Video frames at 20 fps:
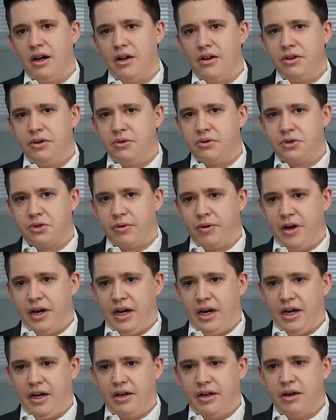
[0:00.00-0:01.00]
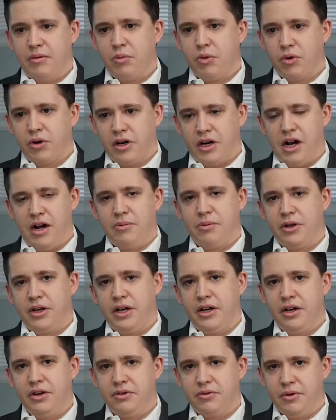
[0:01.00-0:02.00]
you train in more
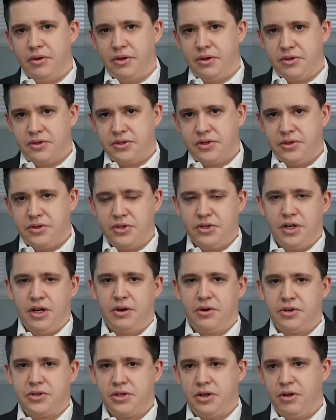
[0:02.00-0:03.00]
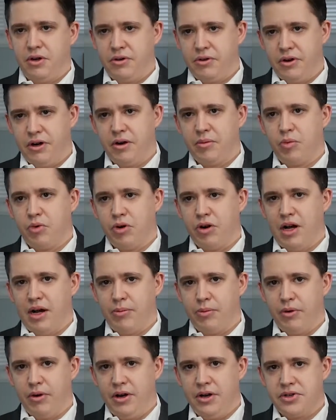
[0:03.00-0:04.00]
complicated drills such as air assault or airborne
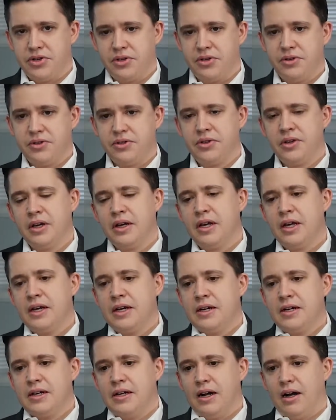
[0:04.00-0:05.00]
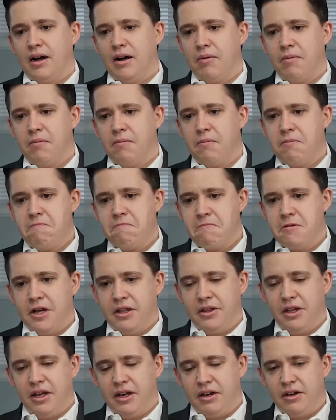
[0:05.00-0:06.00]
operations. And
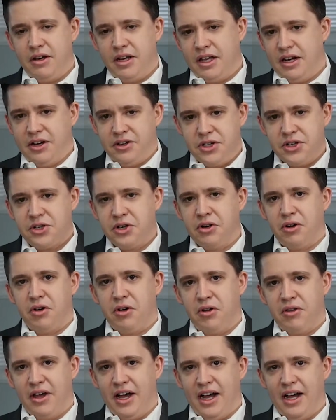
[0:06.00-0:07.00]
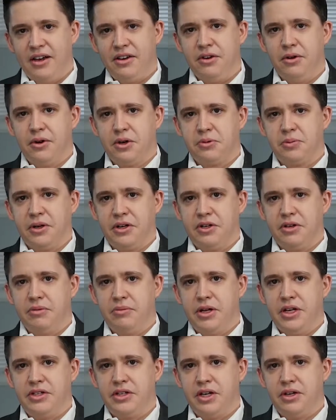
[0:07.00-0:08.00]
then in addition to all that, you're expected to
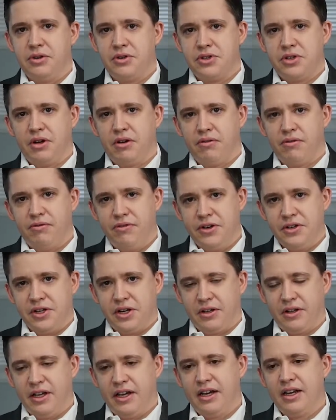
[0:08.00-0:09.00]
maintain yourself physically.